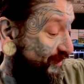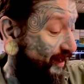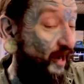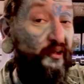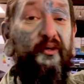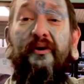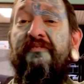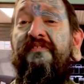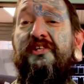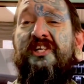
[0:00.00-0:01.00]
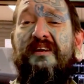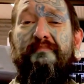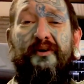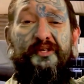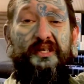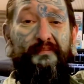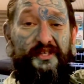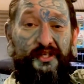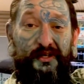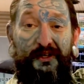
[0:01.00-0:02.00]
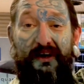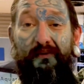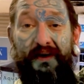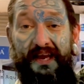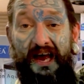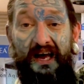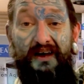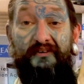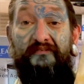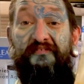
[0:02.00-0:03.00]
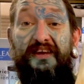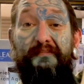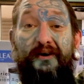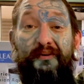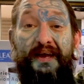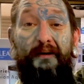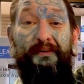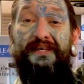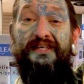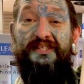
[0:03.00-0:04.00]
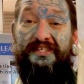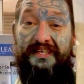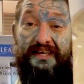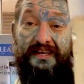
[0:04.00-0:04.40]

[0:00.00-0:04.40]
A lot of fish in box number 2. We have female guppies.